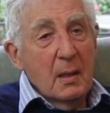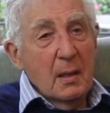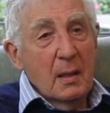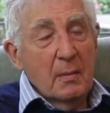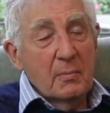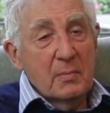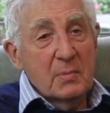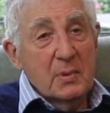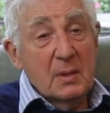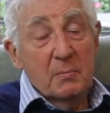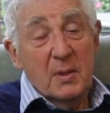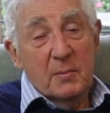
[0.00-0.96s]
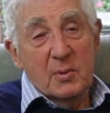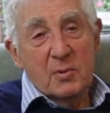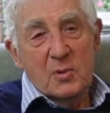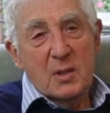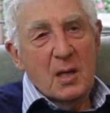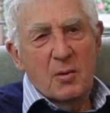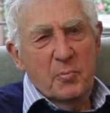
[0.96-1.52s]
Um, simply
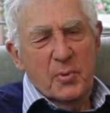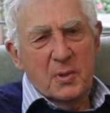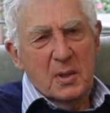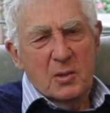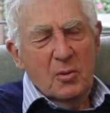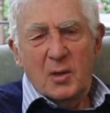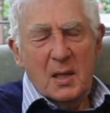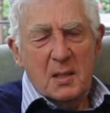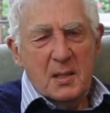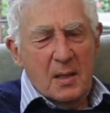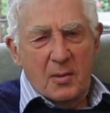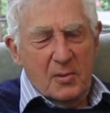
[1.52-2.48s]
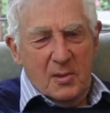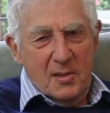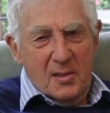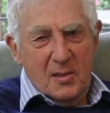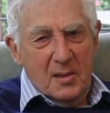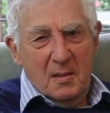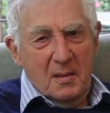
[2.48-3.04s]
because nobody took any
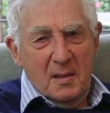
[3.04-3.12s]
notice.